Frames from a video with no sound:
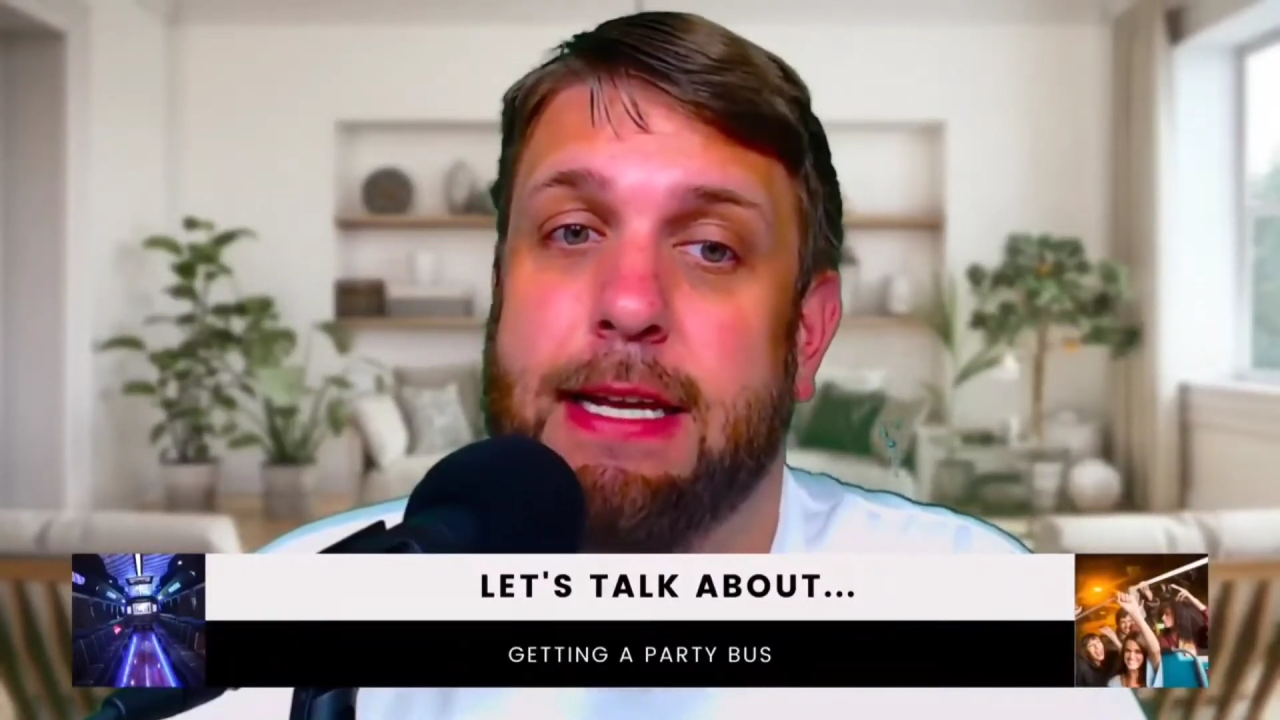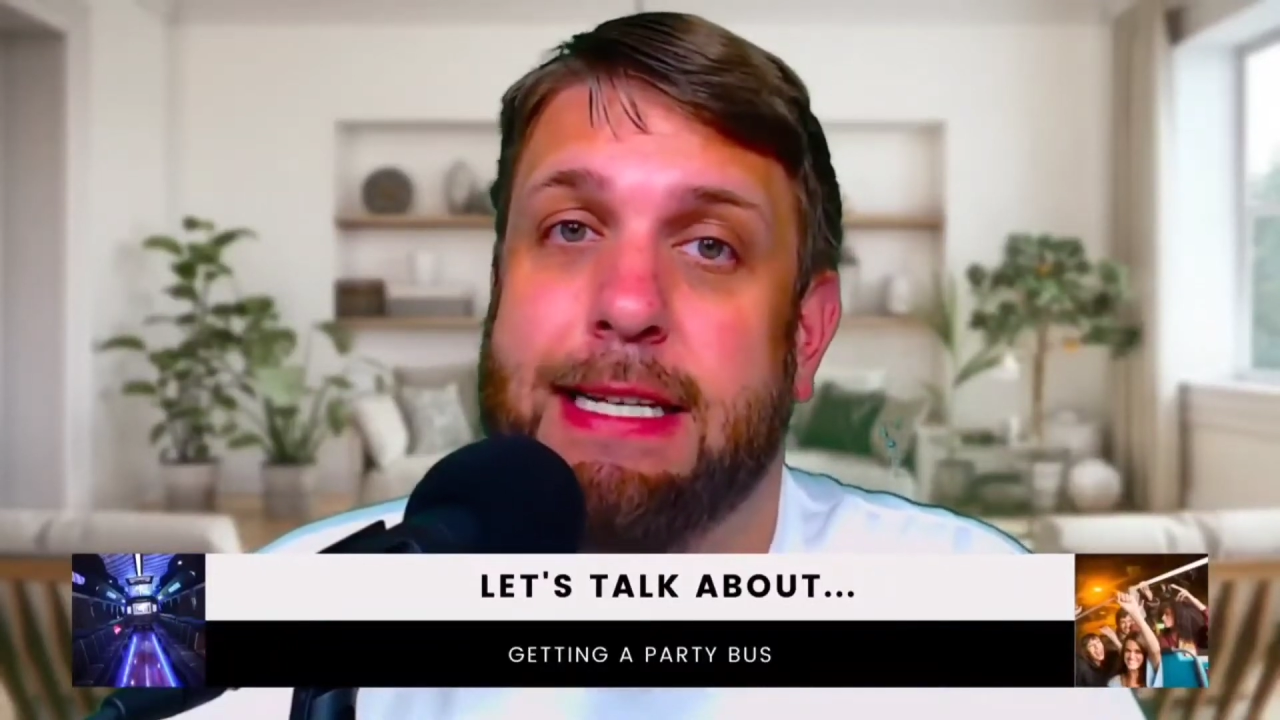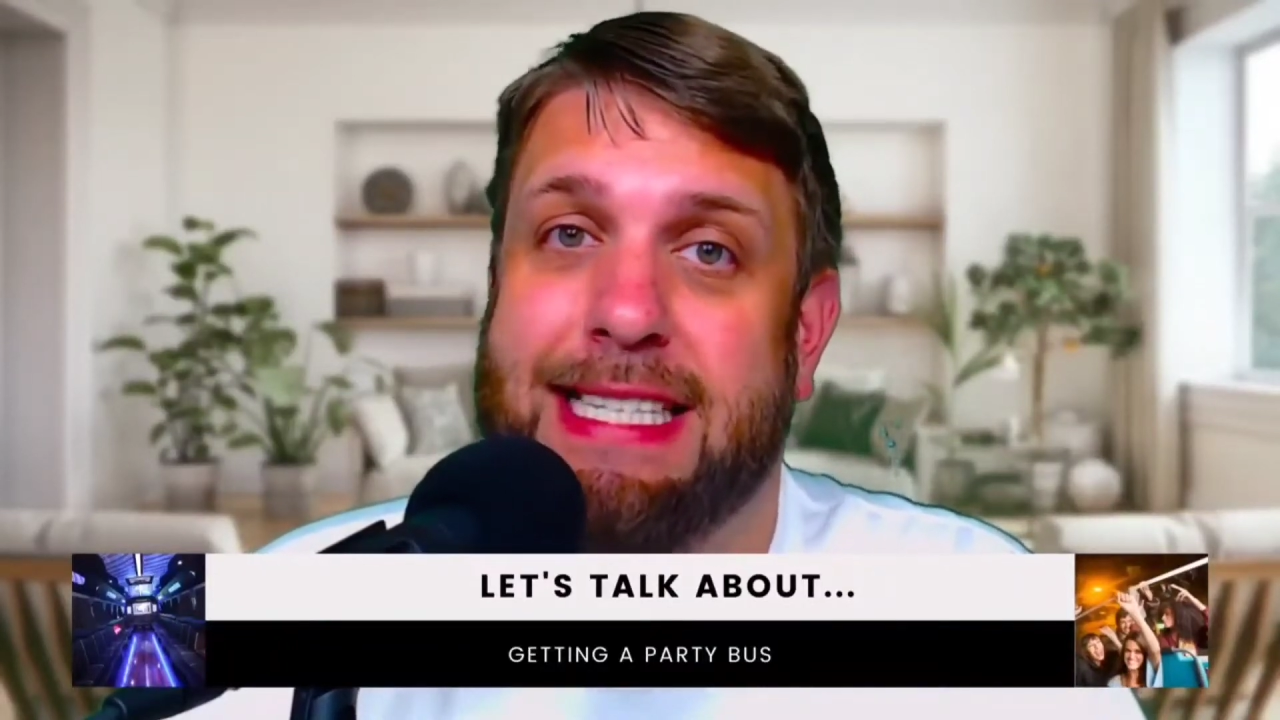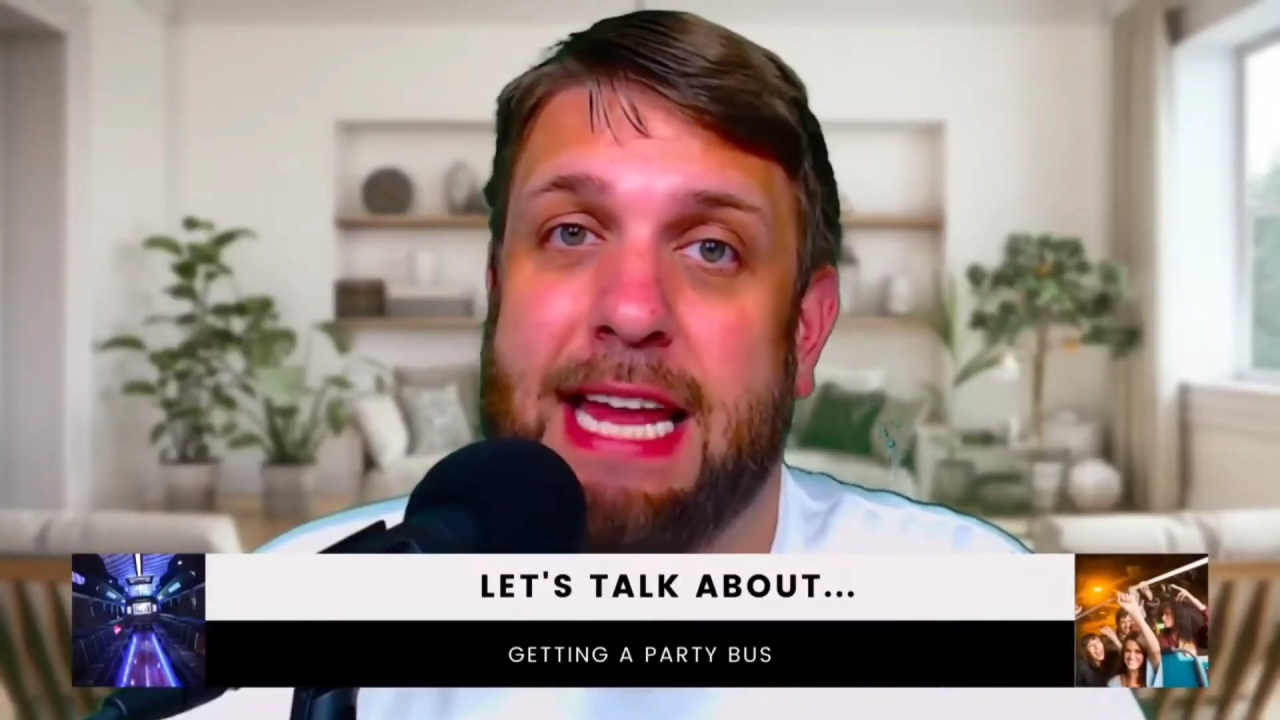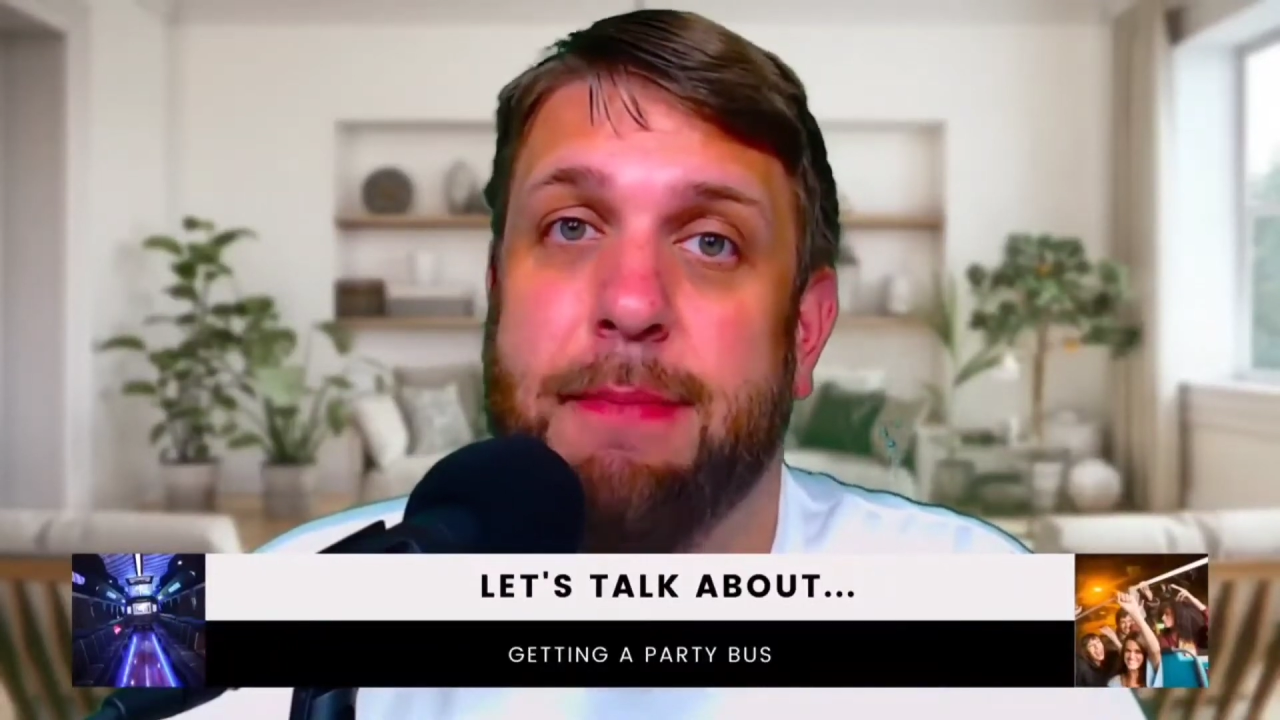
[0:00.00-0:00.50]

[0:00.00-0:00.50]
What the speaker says: 10